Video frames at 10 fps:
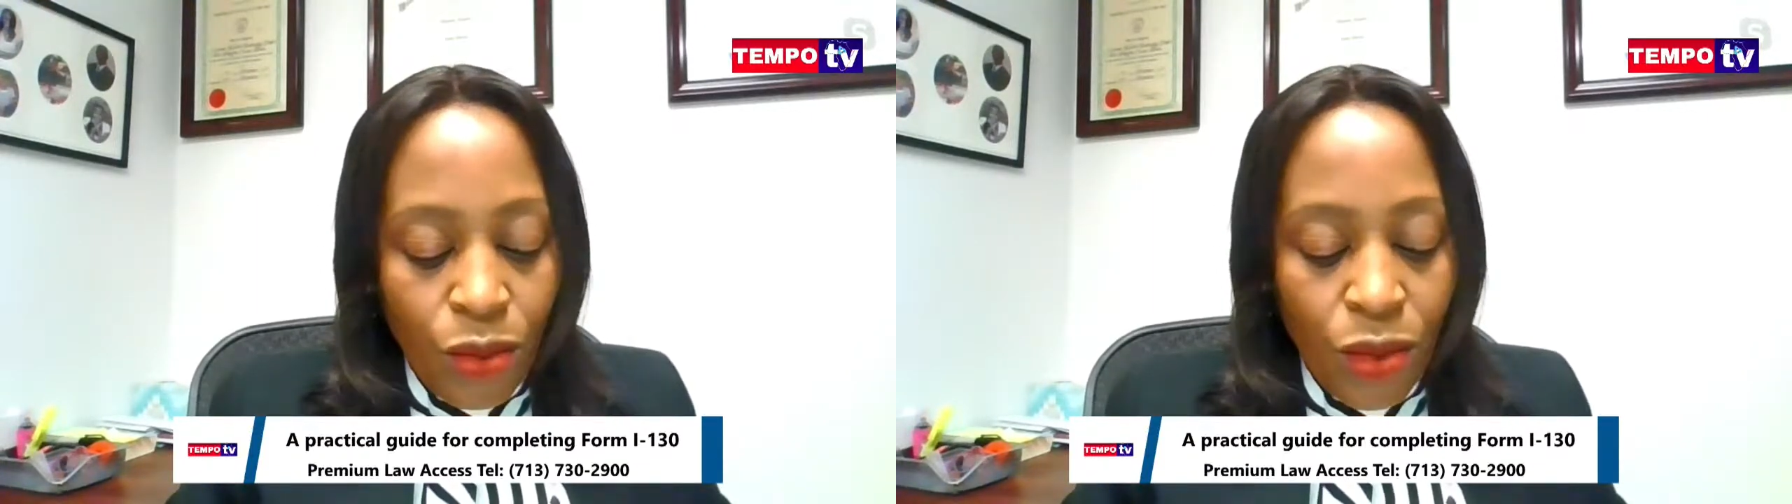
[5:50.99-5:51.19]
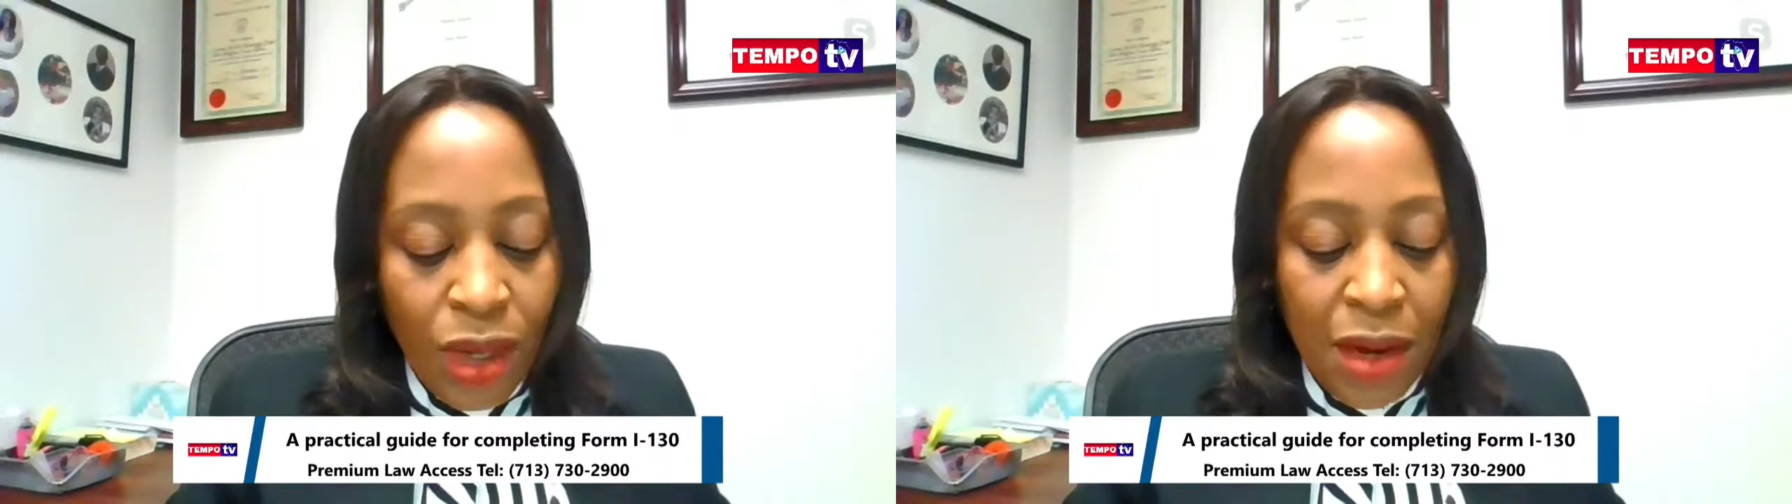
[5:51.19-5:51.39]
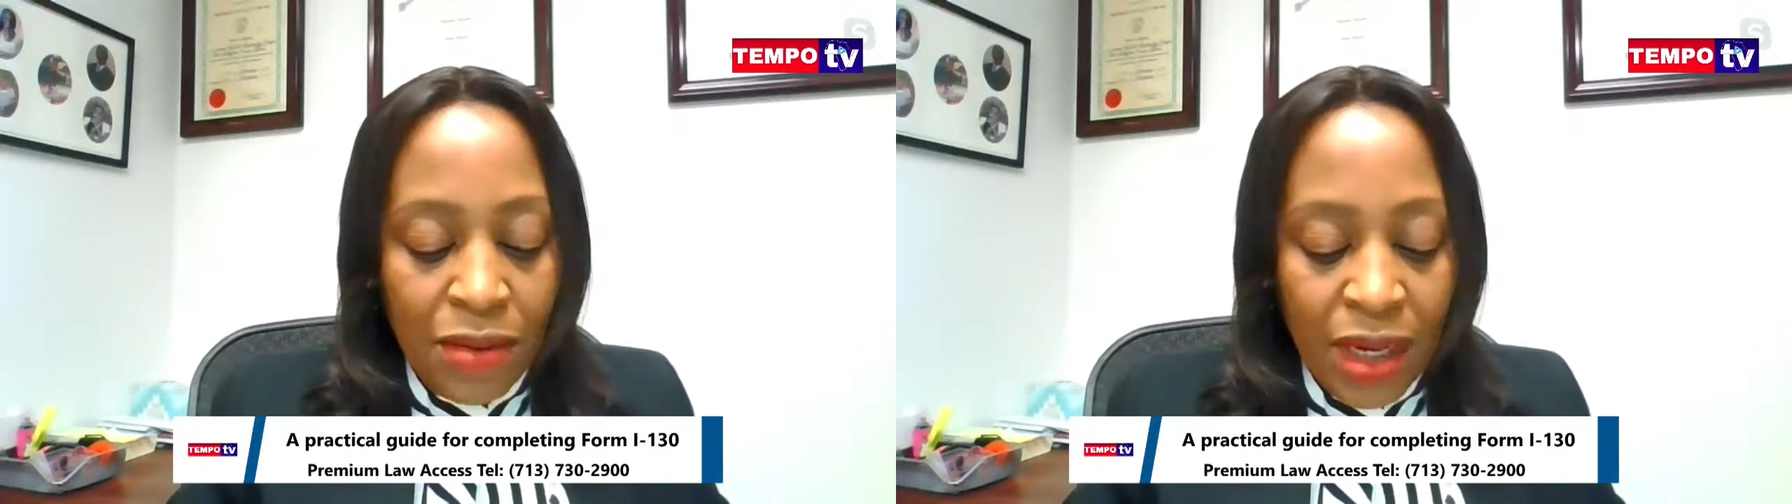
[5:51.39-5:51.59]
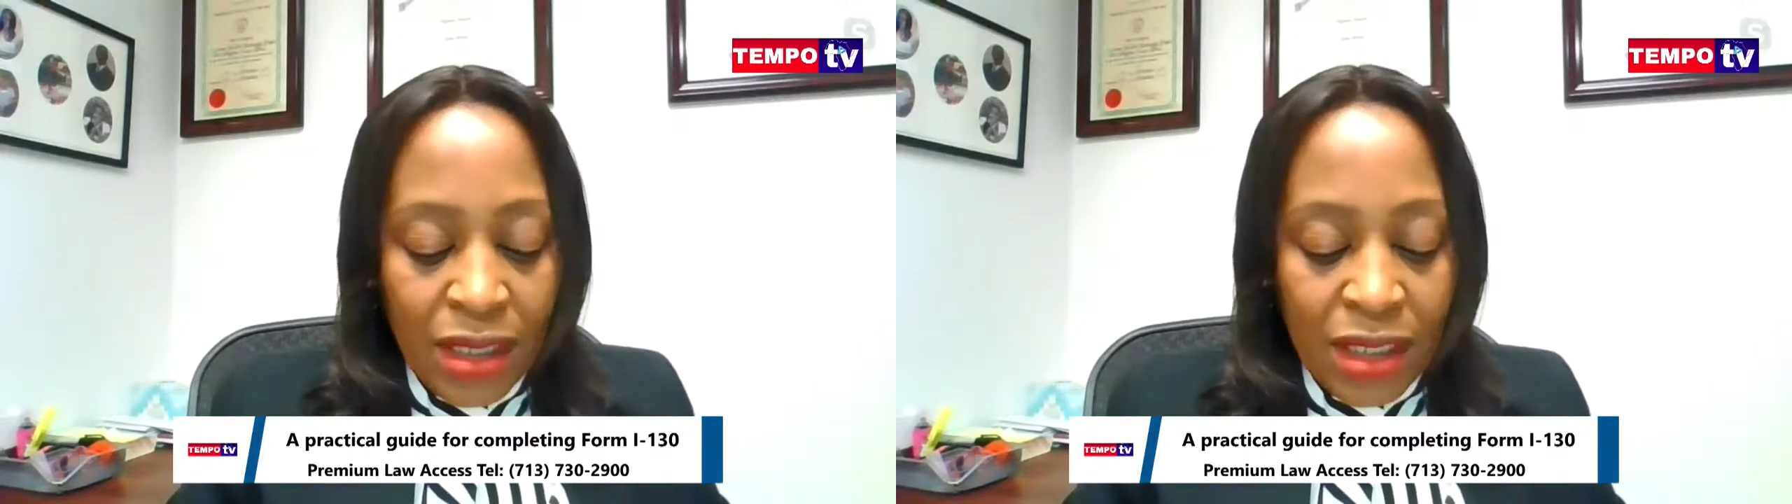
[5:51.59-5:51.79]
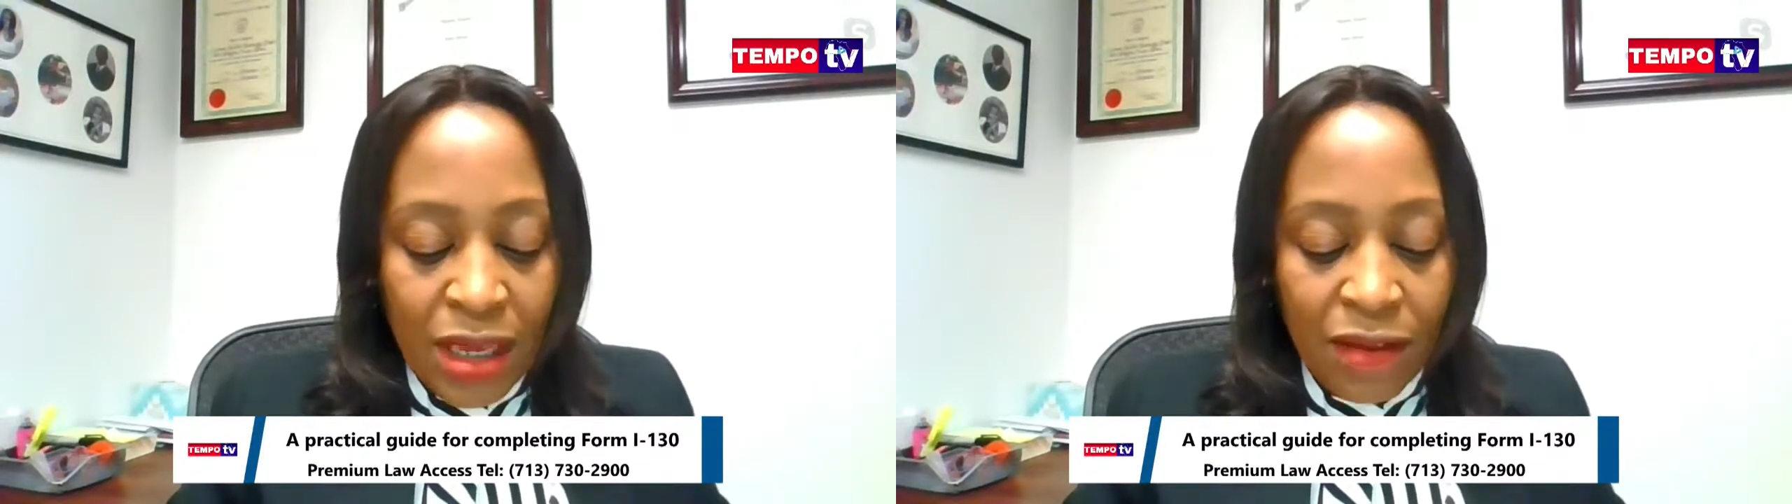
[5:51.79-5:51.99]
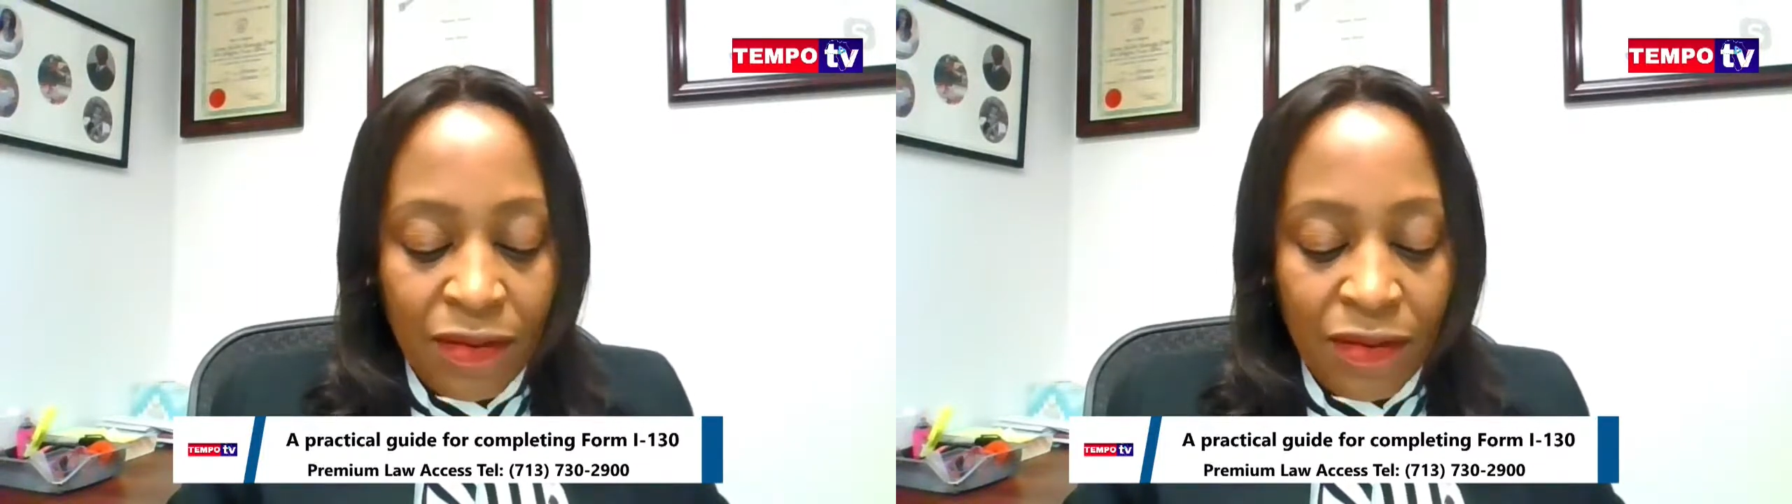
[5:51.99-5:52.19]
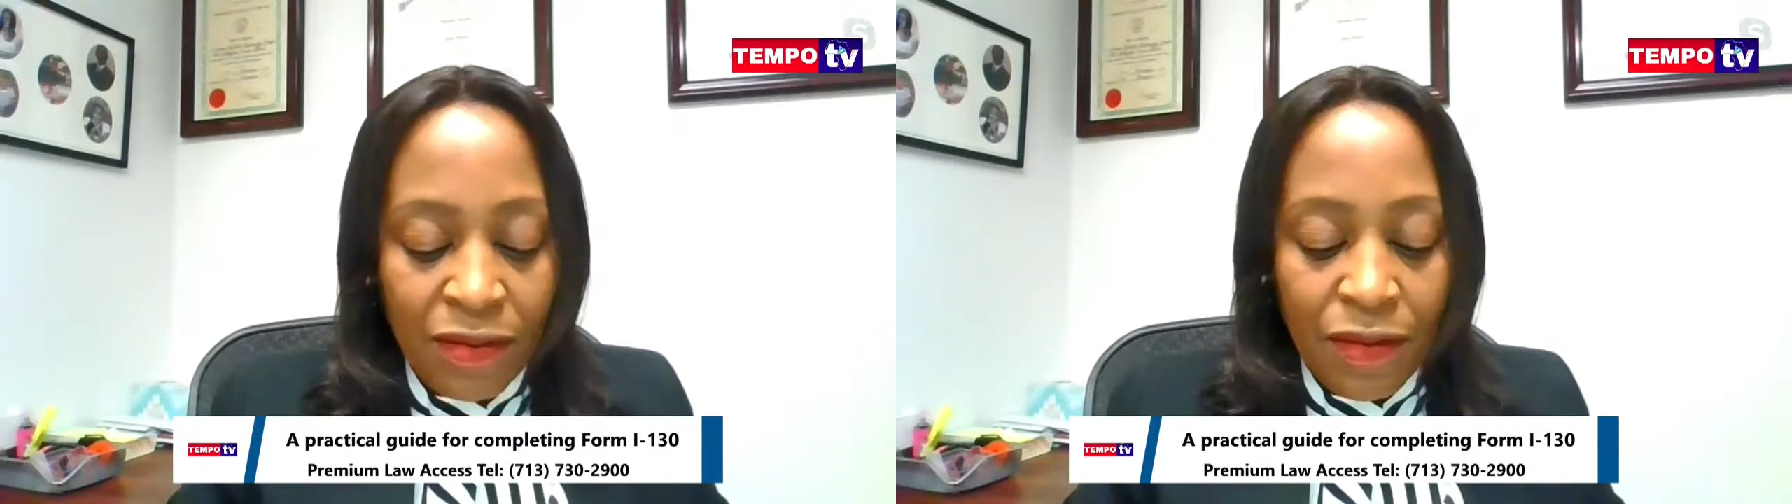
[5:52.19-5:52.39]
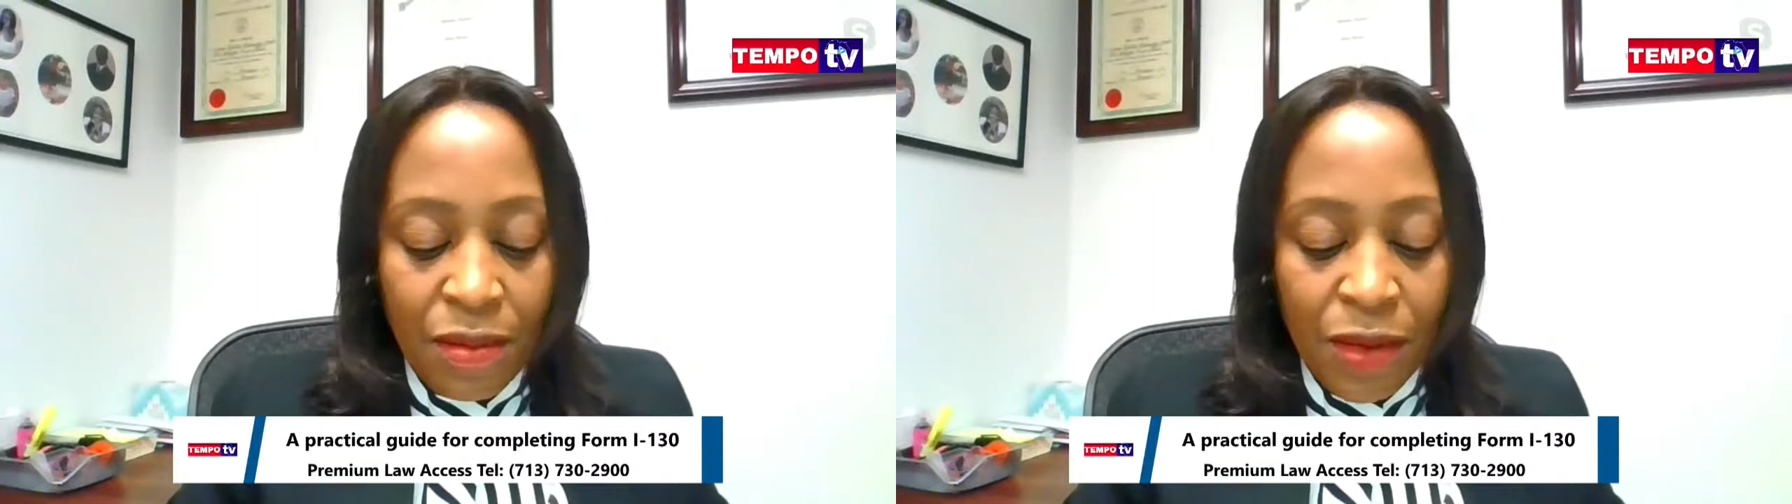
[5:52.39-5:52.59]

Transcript: will my relative